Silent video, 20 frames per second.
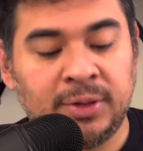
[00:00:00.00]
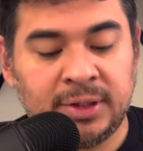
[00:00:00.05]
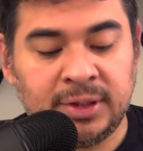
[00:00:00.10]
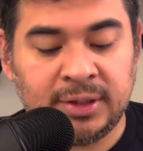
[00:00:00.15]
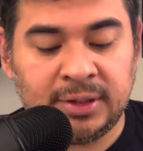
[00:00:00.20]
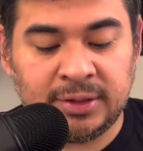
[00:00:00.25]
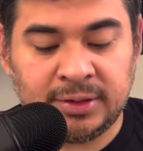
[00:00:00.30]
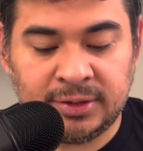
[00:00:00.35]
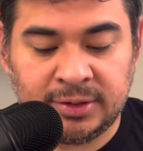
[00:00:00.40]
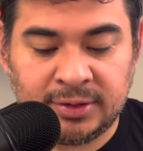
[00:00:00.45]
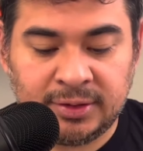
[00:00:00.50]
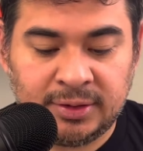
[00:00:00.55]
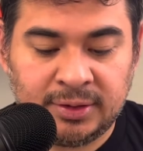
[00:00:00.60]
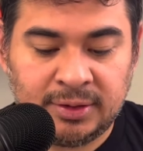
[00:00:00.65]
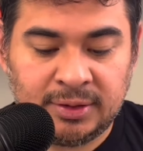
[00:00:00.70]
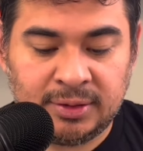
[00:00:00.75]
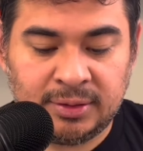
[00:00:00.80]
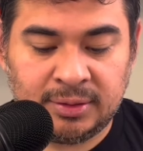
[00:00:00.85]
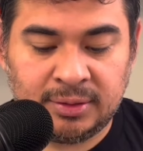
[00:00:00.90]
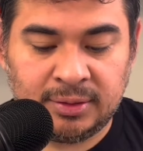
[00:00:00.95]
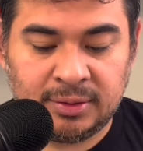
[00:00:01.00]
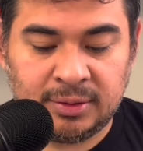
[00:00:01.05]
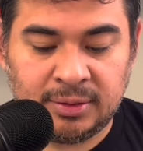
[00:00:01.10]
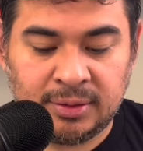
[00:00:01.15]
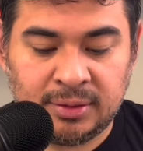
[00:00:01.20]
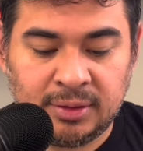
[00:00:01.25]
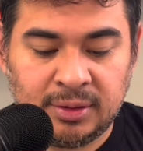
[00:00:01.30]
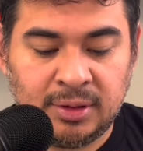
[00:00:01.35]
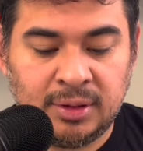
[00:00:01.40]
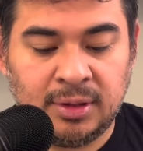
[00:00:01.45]
this
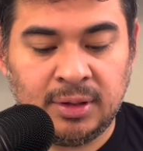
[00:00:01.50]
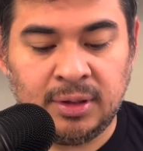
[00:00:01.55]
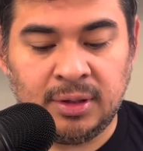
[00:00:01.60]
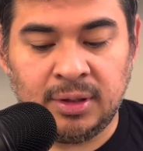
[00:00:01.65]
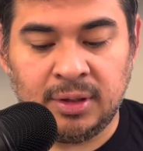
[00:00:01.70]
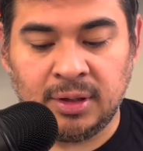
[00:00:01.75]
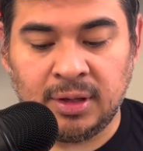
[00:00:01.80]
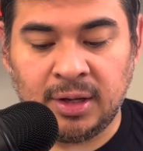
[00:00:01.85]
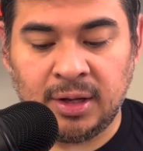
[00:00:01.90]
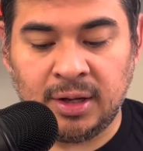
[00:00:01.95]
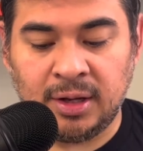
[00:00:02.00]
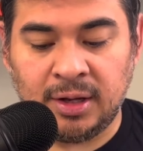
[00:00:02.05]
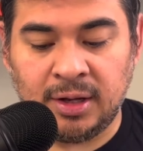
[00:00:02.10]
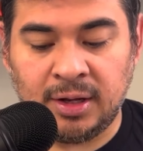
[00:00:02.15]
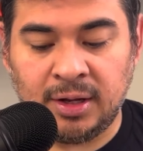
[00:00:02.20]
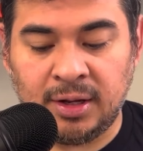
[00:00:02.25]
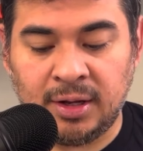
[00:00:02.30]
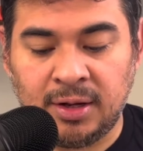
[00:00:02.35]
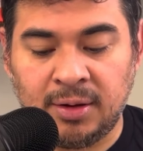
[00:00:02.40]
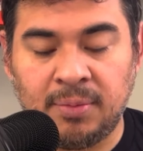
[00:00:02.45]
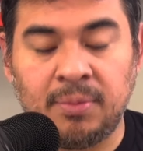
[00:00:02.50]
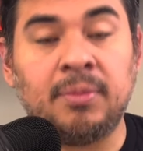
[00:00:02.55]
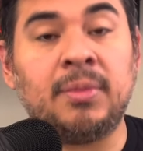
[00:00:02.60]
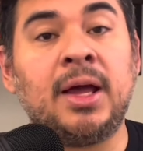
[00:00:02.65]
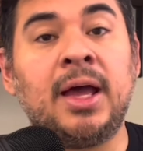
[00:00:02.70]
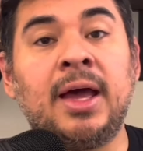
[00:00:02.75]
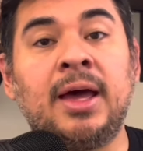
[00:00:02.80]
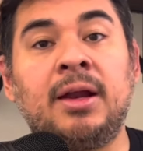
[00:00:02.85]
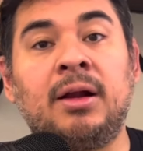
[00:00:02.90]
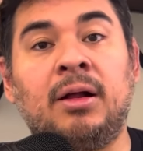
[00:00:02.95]

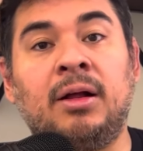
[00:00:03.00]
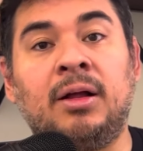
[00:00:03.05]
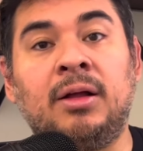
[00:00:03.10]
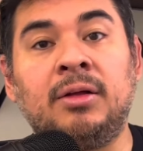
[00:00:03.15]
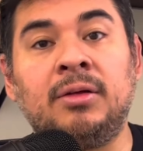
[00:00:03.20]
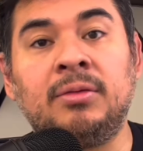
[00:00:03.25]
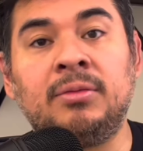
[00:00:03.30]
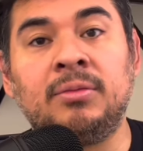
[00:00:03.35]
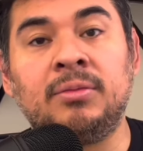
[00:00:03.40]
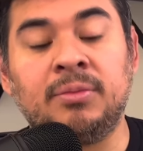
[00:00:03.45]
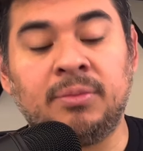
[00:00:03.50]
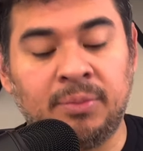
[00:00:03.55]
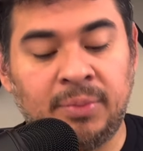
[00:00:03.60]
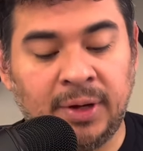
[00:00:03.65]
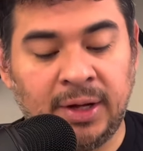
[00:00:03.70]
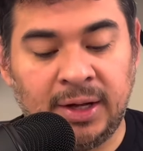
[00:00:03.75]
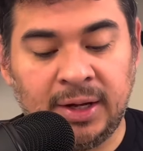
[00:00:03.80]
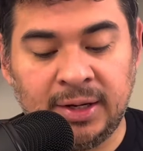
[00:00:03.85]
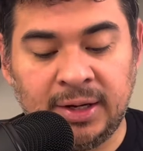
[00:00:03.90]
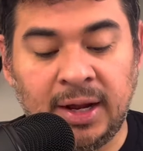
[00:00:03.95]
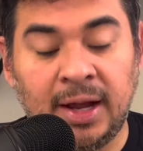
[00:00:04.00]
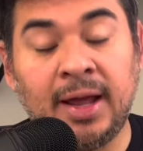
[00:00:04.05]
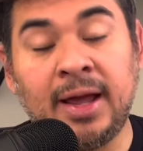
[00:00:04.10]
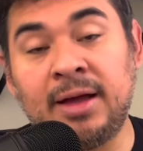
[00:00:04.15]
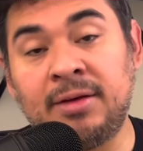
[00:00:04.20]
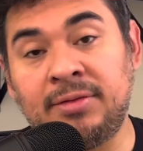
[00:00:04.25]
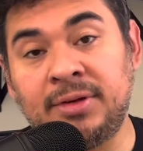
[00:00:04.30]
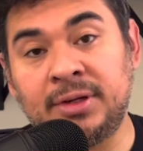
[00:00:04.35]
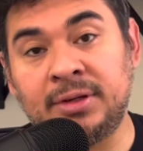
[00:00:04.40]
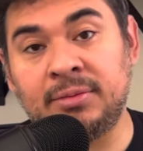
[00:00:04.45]
at all, but I
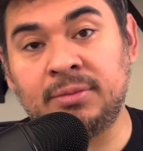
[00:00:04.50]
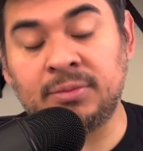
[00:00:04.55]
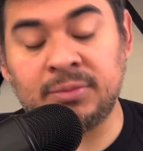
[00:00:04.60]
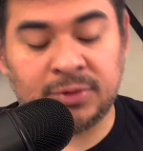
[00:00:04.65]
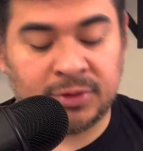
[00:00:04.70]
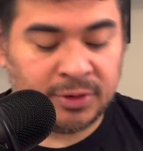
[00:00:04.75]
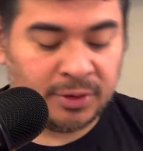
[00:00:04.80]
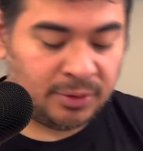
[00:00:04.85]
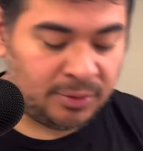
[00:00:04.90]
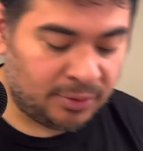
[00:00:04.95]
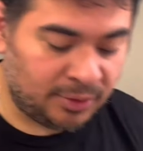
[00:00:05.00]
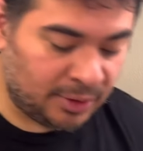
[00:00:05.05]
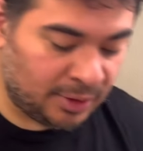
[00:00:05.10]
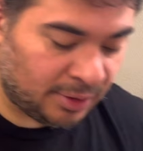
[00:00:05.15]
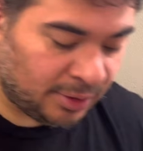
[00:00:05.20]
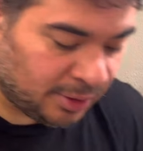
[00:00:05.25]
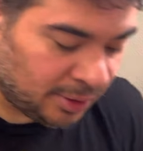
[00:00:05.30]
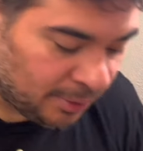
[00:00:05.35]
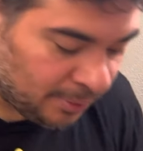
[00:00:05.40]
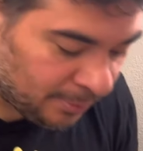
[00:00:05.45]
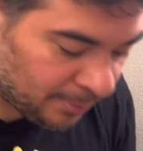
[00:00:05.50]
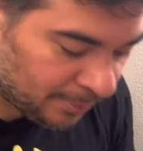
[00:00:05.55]
have it. So there you go.